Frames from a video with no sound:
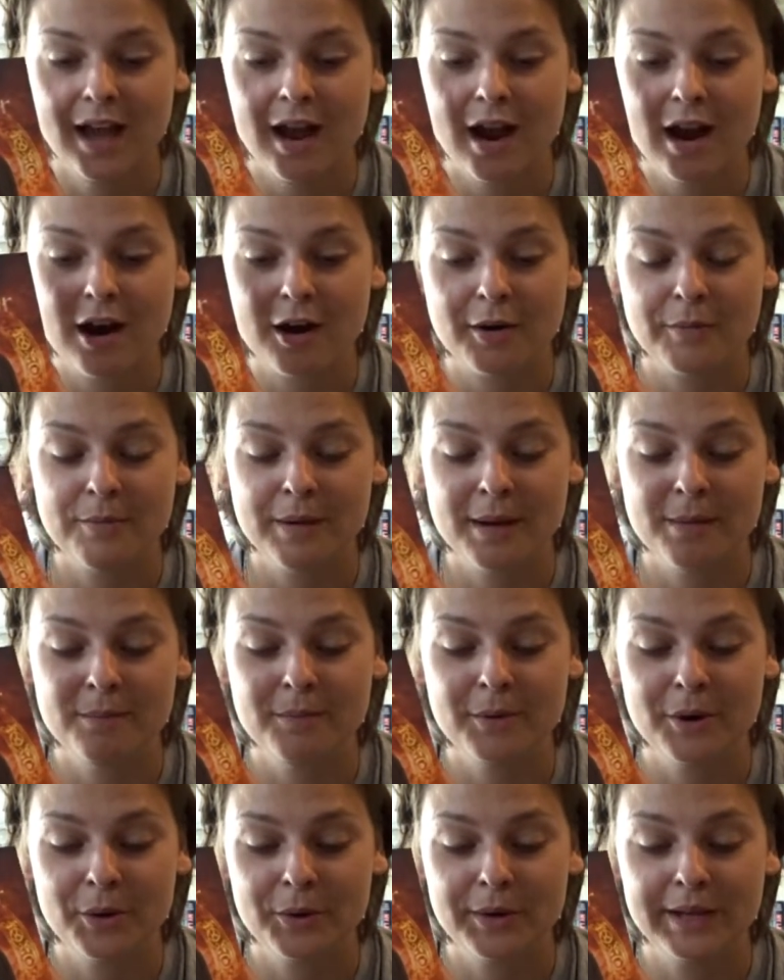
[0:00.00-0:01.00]
I
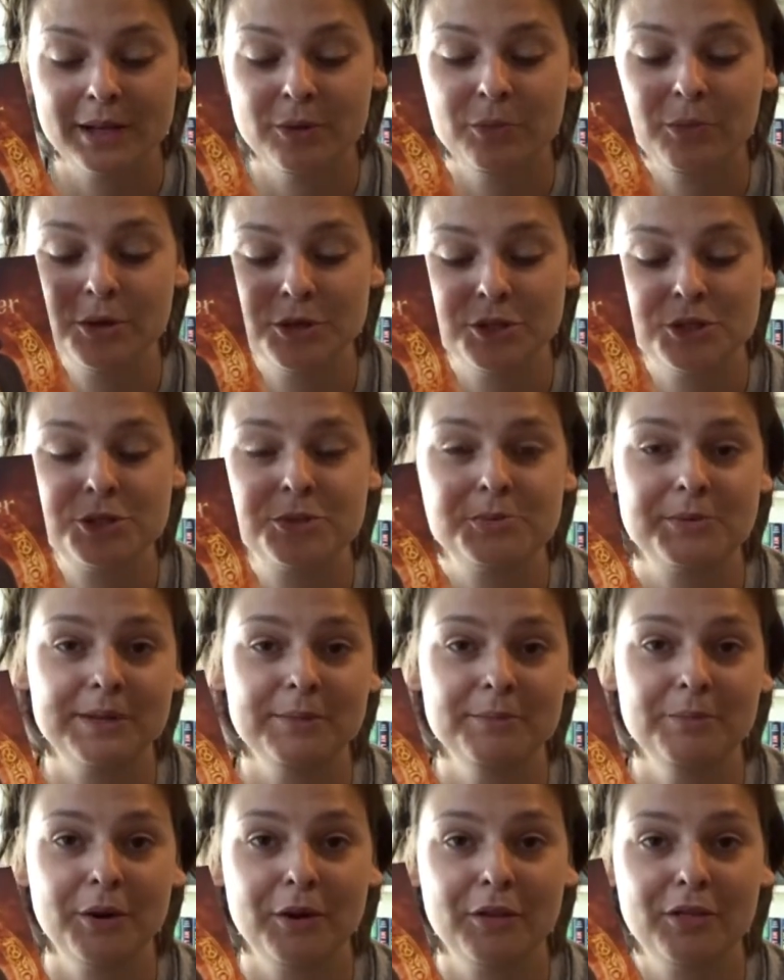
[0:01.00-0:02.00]
remember really wanted to read book